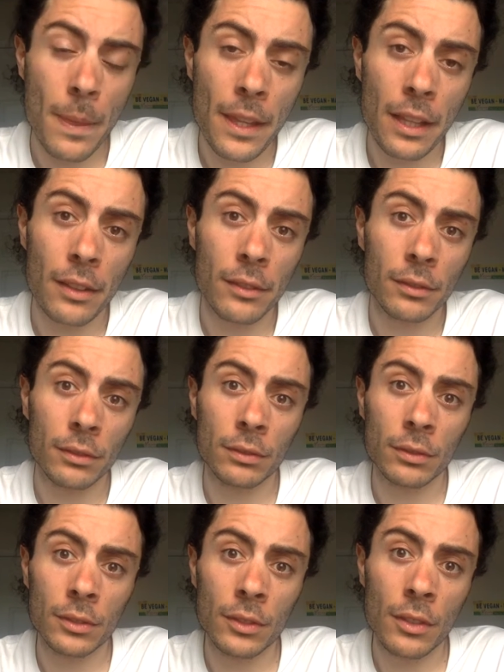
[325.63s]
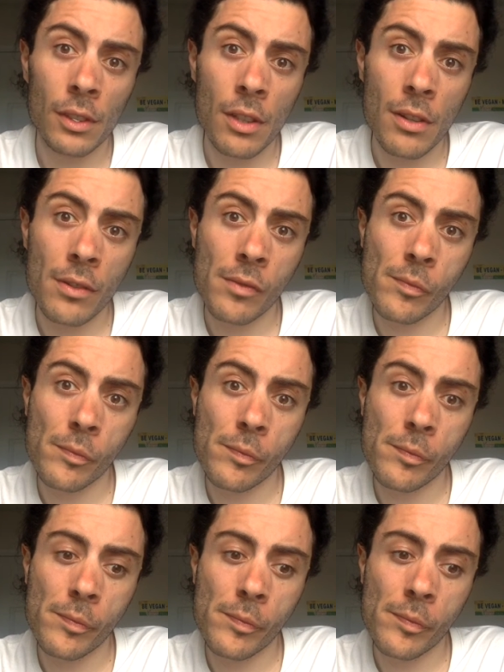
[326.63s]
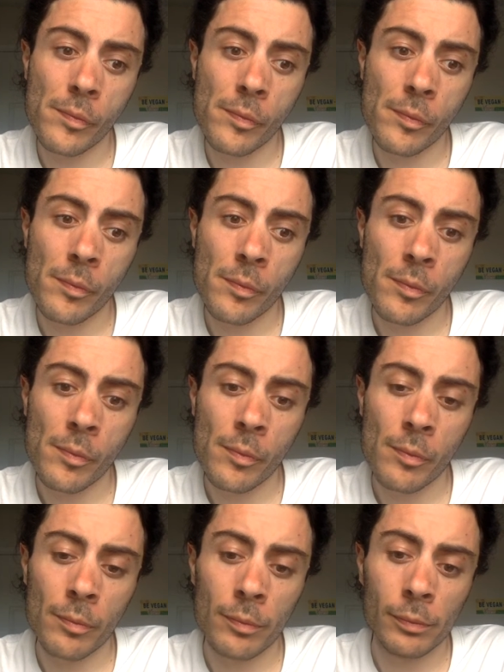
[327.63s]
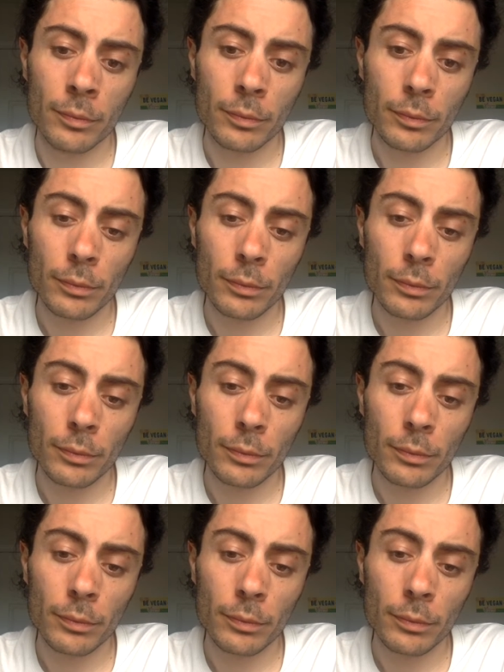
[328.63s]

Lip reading: [no speech]